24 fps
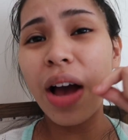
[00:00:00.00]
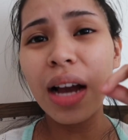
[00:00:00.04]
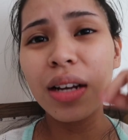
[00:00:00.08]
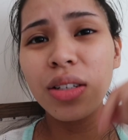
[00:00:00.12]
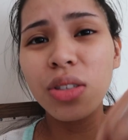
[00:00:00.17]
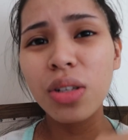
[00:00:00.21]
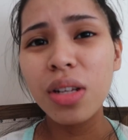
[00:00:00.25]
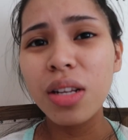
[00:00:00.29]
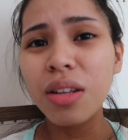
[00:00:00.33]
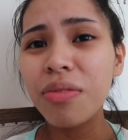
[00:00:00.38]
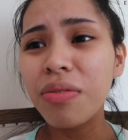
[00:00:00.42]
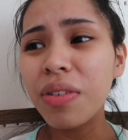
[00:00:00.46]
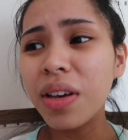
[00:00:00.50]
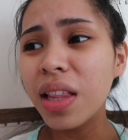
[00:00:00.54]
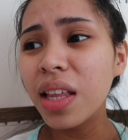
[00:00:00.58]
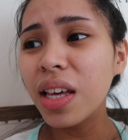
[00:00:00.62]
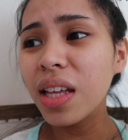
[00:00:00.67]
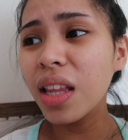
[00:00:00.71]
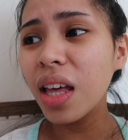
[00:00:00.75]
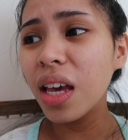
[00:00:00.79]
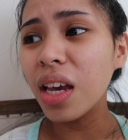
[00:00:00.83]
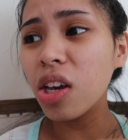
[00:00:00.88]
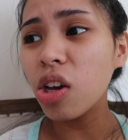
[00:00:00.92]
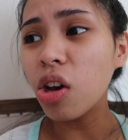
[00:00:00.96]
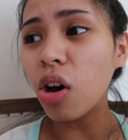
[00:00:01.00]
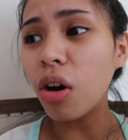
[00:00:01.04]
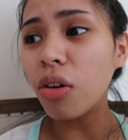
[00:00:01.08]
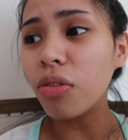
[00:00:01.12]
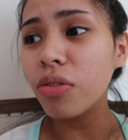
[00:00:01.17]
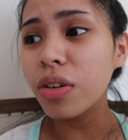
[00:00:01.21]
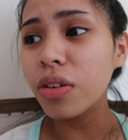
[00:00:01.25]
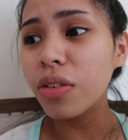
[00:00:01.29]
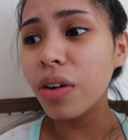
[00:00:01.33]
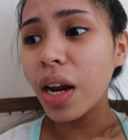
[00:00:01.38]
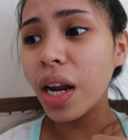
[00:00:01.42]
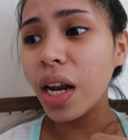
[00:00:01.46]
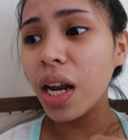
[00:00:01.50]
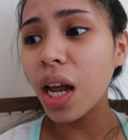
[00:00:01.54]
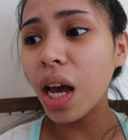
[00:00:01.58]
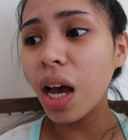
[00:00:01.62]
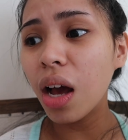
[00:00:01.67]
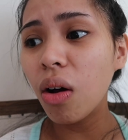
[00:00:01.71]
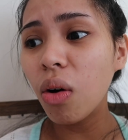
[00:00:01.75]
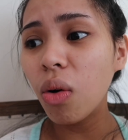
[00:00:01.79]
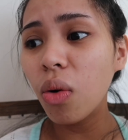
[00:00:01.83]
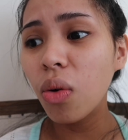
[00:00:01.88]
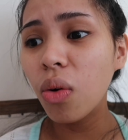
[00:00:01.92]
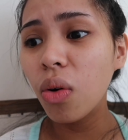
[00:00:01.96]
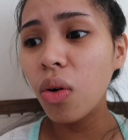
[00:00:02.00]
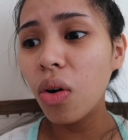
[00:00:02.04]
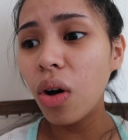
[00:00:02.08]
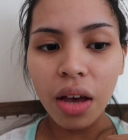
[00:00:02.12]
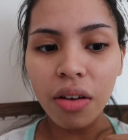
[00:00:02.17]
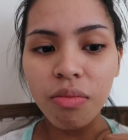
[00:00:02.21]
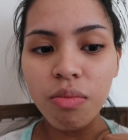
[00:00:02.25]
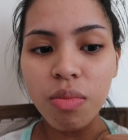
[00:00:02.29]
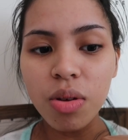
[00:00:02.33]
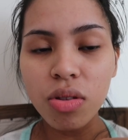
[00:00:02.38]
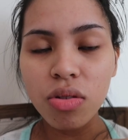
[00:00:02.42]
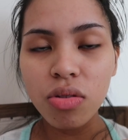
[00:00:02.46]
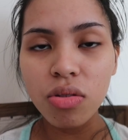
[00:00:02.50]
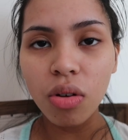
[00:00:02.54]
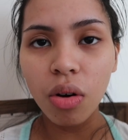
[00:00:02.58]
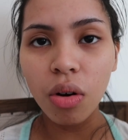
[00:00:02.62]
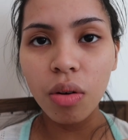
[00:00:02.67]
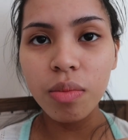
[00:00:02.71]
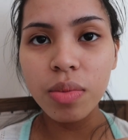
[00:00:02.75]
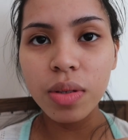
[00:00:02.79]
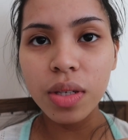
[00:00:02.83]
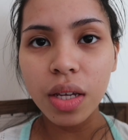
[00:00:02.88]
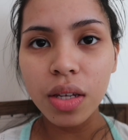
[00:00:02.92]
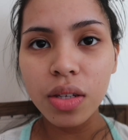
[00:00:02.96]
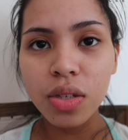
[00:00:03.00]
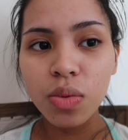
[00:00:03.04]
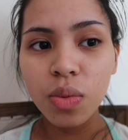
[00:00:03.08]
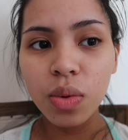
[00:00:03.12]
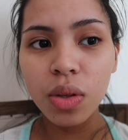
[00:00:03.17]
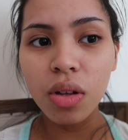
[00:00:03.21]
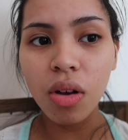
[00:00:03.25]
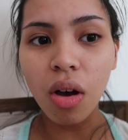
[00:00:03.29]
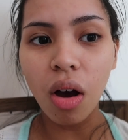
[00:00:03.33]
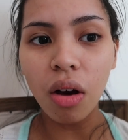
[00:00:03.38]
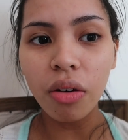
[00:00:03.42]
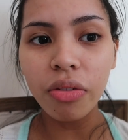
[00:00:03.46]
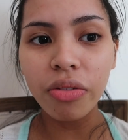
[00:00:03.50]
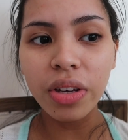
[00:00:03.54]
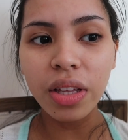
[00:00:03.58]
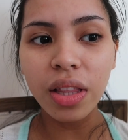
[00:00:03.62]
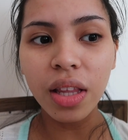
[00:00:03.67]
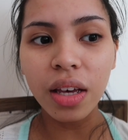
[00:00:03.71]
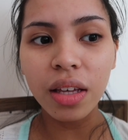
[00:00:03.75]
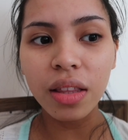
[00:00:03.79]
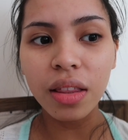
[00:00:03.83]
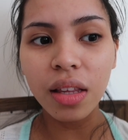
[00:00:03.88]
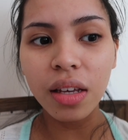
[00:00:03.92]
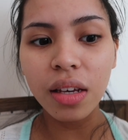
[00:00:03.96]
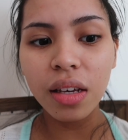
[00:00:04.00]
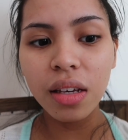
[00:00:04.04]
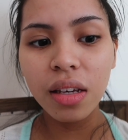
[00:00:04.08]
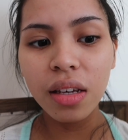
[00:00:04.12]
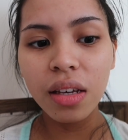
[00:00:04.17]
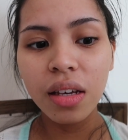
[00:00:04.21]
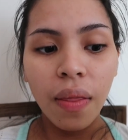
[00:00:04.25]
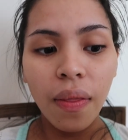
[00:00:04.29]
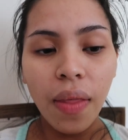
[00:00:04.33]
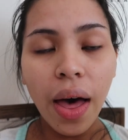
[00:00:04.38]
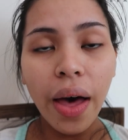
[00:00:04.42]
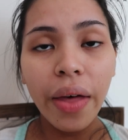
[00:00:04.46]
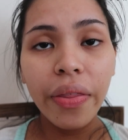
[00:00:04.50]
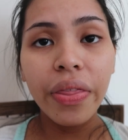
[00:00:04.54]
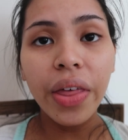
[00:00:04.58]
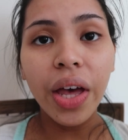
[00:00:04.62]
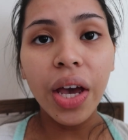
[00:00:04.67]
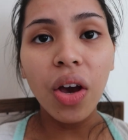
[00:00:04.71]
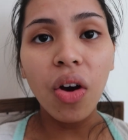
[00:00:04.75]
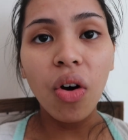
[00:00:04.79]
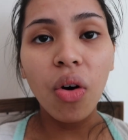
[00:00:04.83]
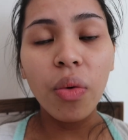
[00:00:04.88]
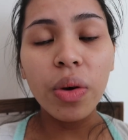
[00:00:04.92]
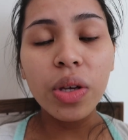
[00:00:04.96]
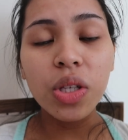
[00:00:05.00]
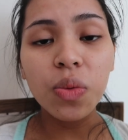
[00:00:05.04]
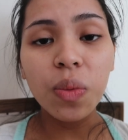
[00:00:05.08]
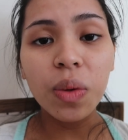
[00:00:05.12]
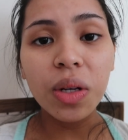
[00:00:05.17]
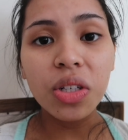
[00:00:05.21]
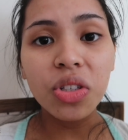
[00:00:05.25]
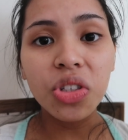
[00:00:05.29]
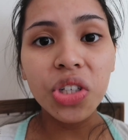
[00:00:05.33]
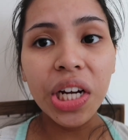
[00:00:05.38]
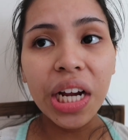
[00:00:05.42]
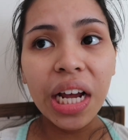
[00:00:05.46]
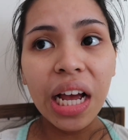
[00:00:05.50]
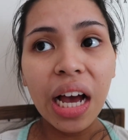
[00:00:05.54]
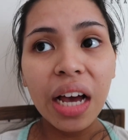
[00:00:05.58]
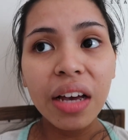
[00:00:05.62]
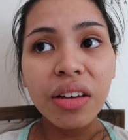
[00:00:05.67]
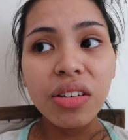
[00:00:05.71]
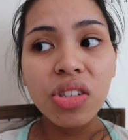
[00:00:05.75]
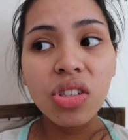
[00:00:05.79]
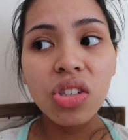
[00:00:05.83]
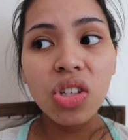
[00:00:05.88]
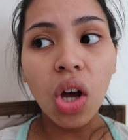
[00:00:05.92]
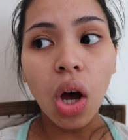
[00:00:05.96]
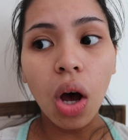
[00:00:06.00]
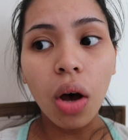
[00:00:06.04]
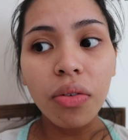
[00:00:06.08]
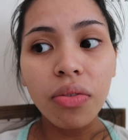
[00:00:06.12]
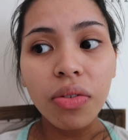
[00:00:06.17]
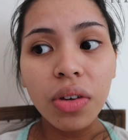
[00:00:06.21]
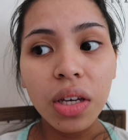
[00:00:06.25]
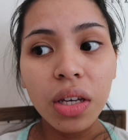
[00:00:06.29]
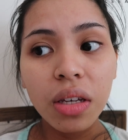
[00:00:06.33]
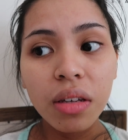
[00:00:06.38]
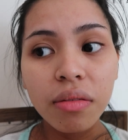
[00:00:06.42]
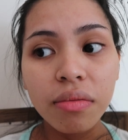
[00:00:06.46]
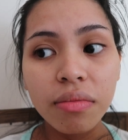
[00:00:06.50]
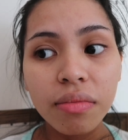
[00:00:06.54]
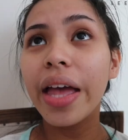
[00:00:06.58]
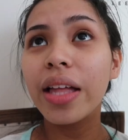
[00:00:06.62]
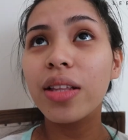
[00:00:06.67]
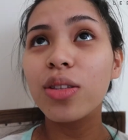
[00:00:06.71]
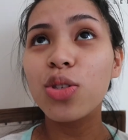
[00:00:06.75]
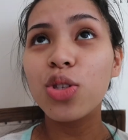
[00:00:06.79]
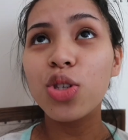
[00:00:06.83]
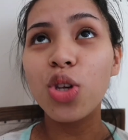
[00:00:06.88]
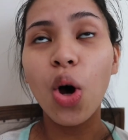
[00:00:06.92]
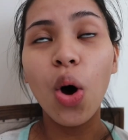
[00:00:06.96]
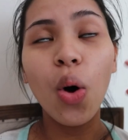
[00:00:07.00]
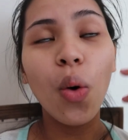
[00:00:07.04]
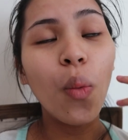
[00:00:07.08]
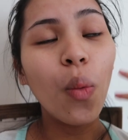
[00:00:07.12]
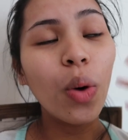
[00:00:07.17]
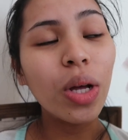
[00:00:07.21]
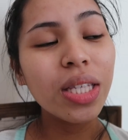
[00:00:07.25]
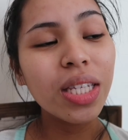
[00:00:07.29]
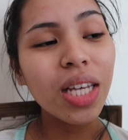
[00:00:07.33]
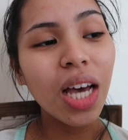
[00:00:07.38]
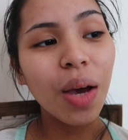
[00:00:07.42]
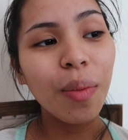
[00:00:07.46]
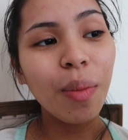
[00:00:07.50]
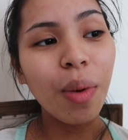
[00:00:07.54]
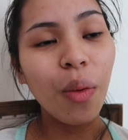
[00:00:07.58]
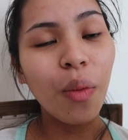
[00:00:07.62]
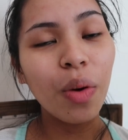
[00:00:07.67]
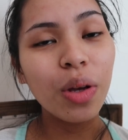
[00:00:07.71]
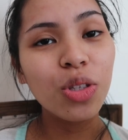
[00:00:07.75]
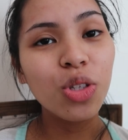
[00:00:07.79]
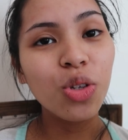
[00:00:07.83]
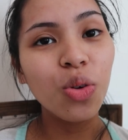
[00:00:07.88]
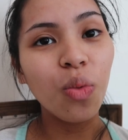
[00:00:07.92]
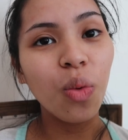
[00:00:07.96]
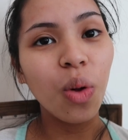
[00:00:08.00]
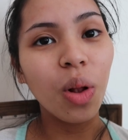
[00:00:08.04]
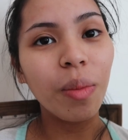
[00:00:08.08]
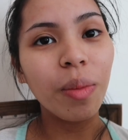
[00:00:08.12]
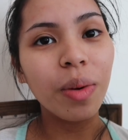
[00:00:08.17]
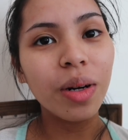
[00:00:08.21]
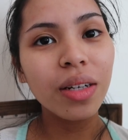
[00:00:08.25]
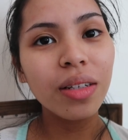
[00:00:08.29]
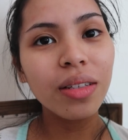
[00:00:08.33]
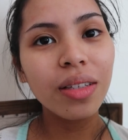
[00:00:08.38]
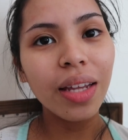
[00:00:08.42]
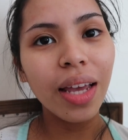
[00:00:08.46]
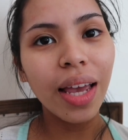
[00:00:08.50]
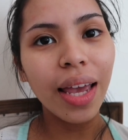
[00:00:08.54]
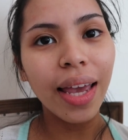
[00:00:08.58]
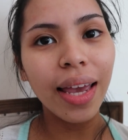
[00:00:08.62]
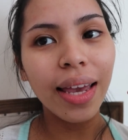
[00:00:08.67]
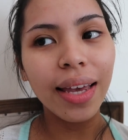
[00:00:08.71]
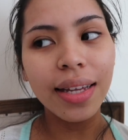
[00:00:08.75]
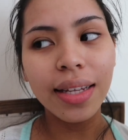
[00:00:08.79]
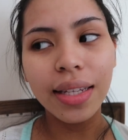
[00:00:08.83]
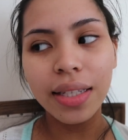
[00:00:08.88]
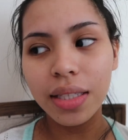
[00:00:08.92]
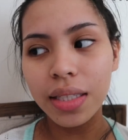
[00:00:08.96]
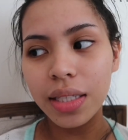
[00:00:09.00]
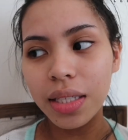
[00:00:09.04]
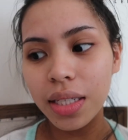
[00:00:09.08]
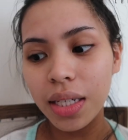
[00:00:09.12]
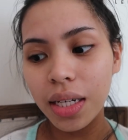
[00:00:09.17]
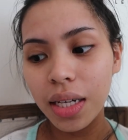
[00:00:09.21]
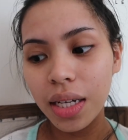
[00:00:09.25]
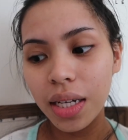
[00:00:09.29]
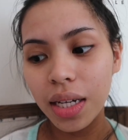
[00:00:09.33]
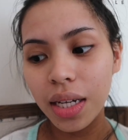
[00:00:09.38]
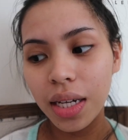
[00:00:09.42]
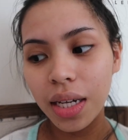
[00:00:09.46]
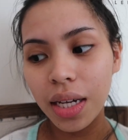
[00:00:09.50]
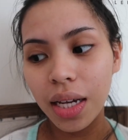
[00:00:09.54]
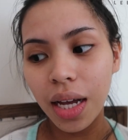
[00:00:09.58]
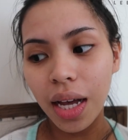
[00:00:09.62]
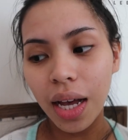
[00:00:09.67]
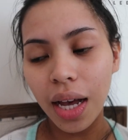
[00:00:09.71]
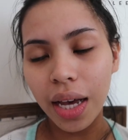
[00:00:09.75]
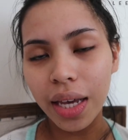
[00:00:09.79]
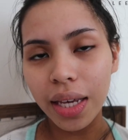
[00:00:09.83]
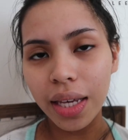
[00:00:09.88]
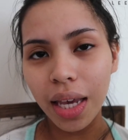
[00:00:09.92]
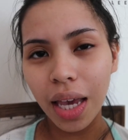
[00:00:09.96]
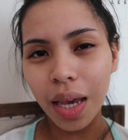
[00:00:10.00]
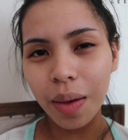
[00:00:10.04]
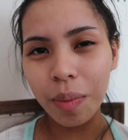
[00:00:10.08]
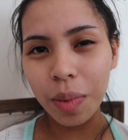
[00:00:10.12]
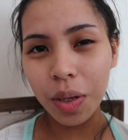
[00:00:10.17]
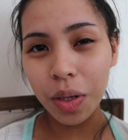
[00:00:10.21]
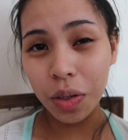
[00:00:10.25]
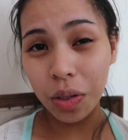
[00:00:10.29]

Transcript: I'm actually feeling like coffee right now i've been so obsessed with coffee lately that i always want to drink iced coffee and so one time i went to walmart and I came